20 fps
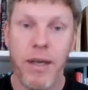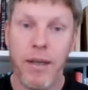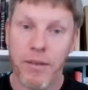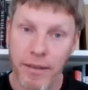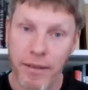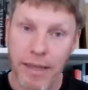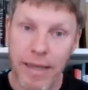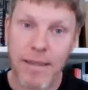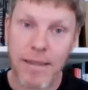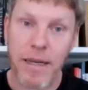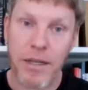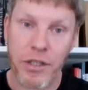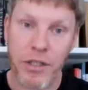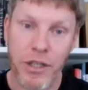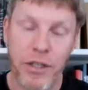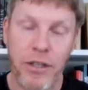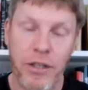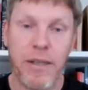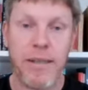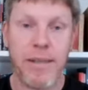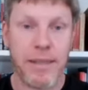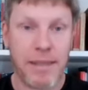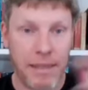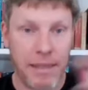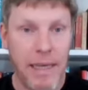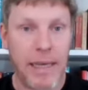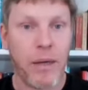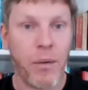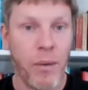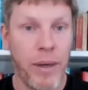So that's actually a nice
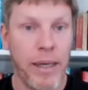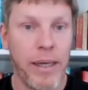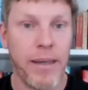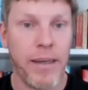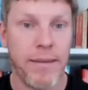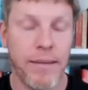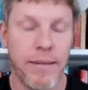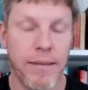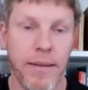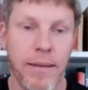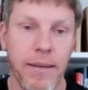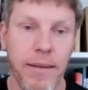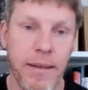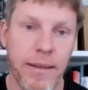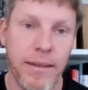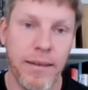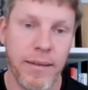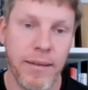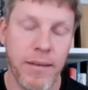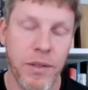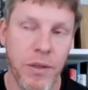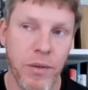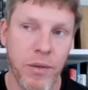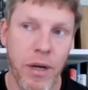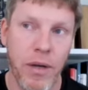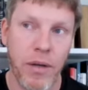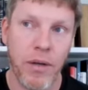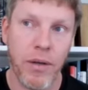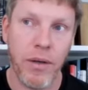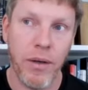segue into the
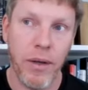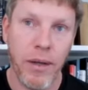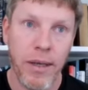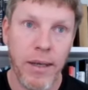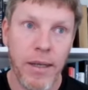Scirocco.